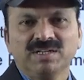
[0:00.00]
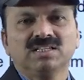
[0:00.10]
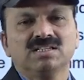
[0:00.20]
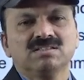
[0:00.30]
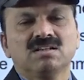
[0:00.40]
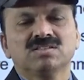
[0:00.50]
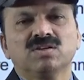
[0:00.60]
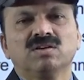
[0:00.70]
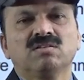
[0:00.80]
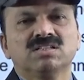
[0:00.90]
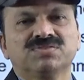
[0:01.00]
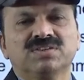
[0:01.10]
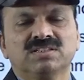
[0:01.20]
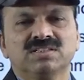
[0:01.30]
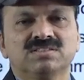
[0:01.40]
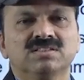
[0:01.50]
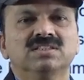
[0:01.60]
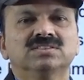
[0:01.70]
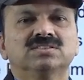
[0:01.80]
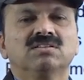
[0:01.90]
that is also a cause for this.
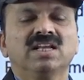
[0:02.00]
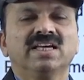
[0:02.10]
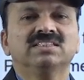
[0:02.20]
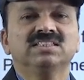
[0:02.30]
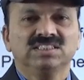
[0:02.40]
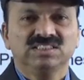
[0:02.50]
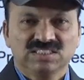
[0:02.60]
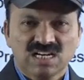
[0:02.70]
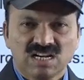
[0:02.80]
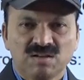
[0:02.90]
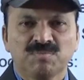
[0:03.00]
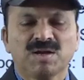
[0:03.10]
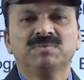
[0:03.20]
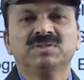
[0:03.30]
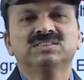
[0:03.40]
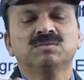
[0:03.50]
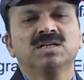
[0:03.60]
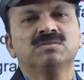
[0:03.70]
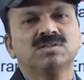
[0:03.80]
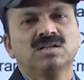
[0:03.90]
So like the seasonal employment,
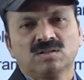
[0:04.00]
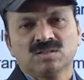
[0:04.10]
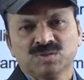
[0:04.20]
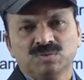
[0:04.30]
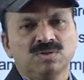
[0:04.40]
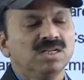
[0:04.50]
sometimes that also.